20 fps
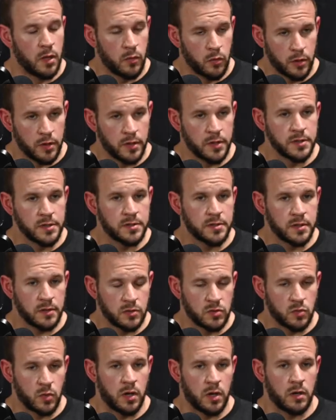work is
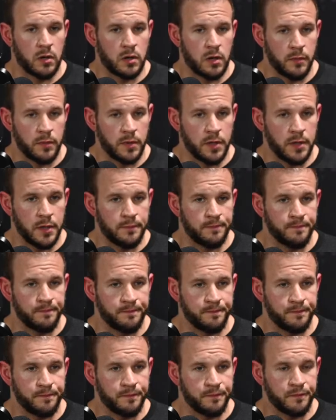as well. I mean,
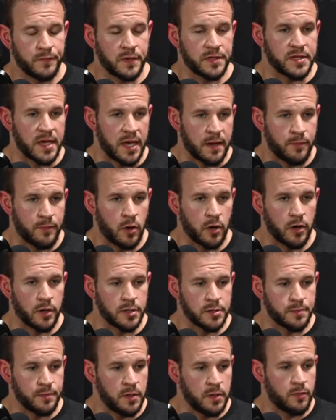the sad part
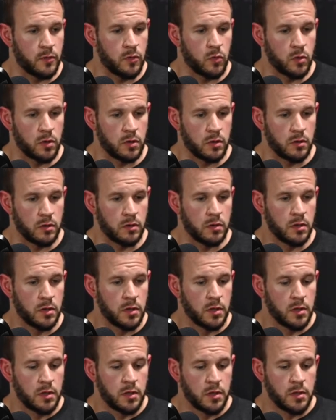is people will
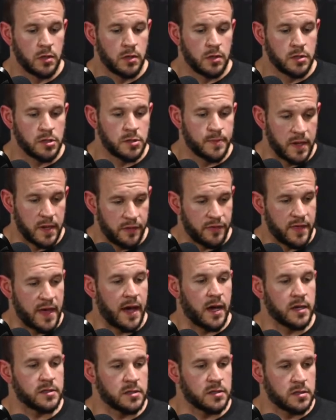spend
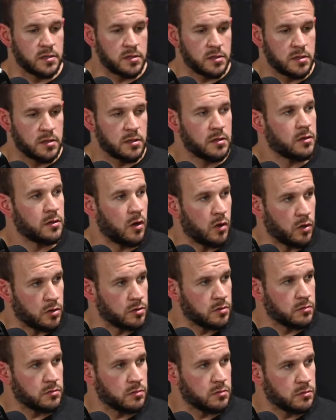thousands on